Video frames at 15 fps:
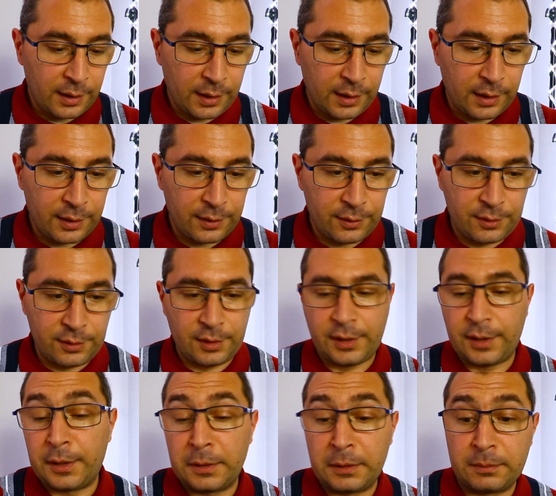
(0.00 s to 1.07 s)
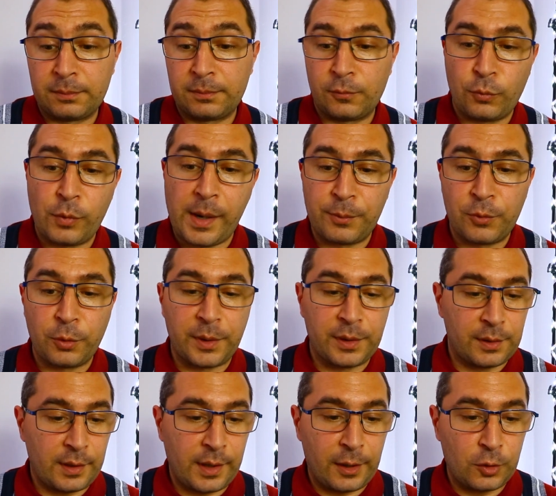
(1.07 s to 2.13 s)
And what I'm doing,
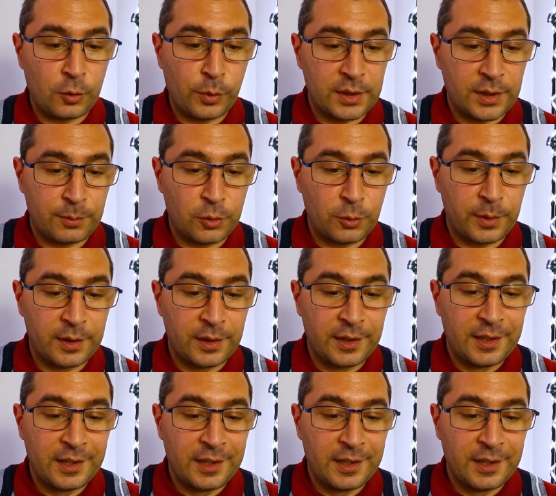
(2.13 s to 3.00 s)
I don't know what I'm doing.